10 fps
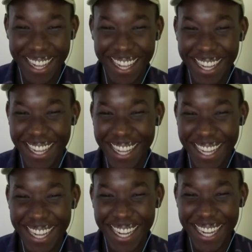the
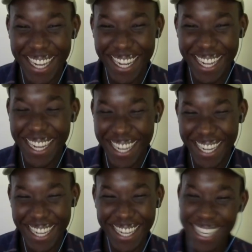best, but we're
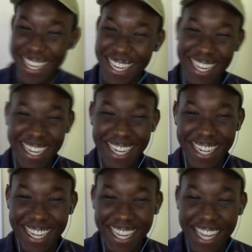making it work.
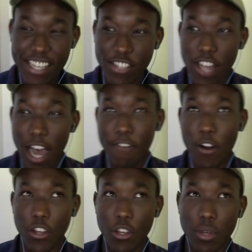How
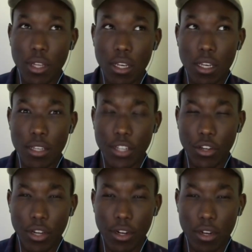far are you in
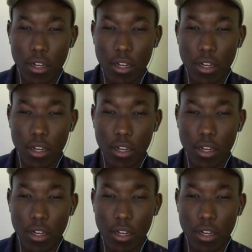senior year?